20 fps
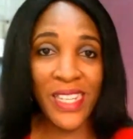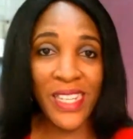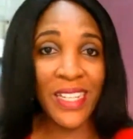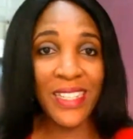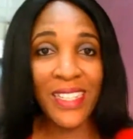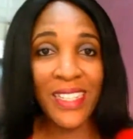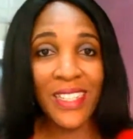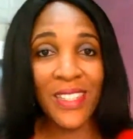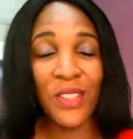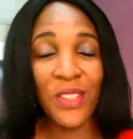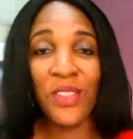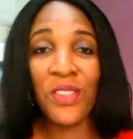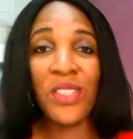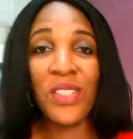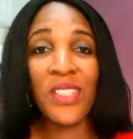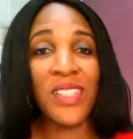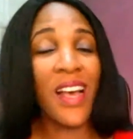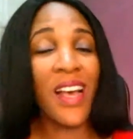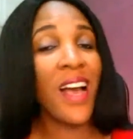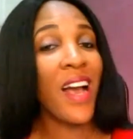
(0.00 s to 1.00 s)
You don't
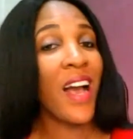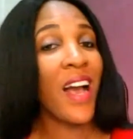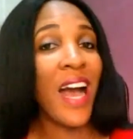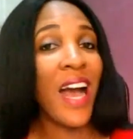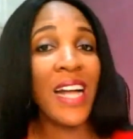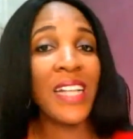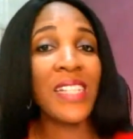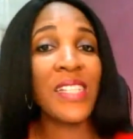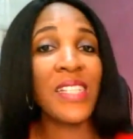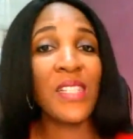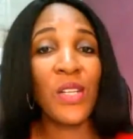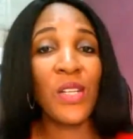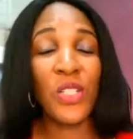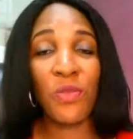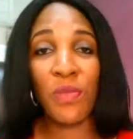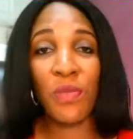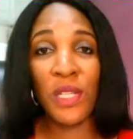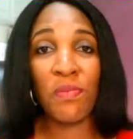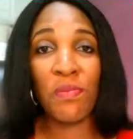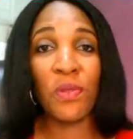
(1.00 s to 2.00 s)
add such
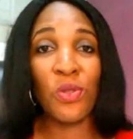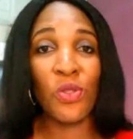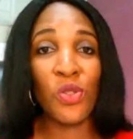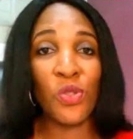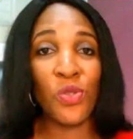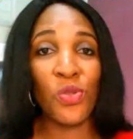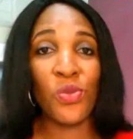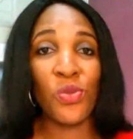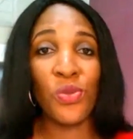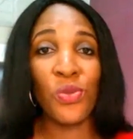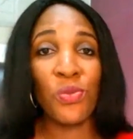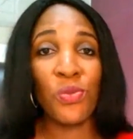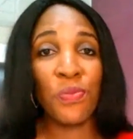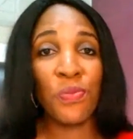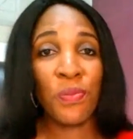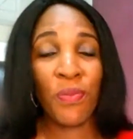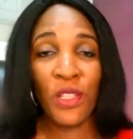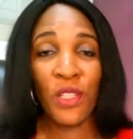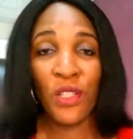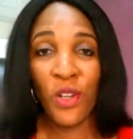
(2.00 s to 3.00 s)
people to
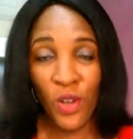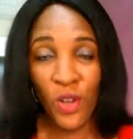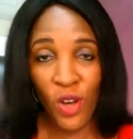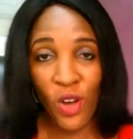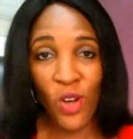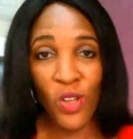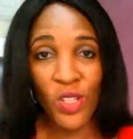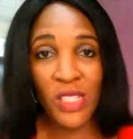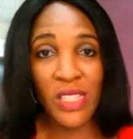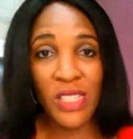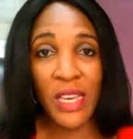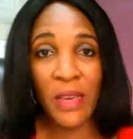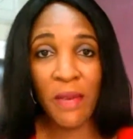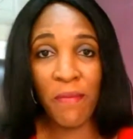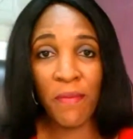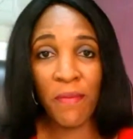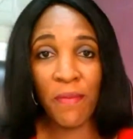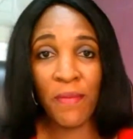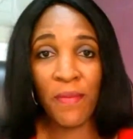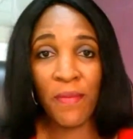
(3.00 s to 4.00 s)
your core
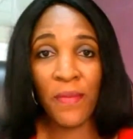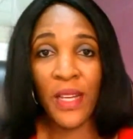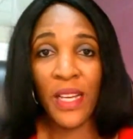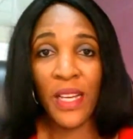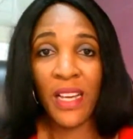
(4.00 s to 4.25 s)
team.